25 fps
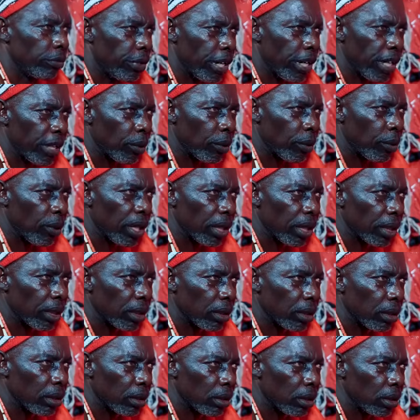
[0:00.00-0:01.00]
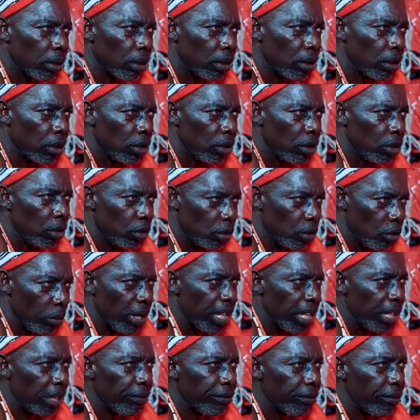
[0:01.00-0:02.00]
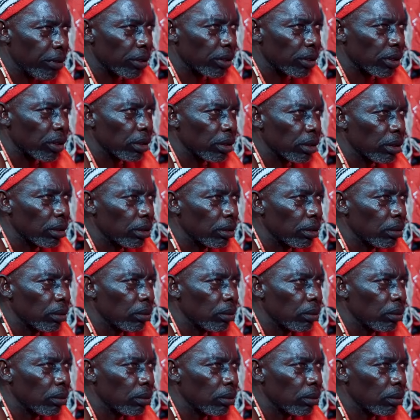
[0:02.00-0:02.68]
Very well. You may leave us.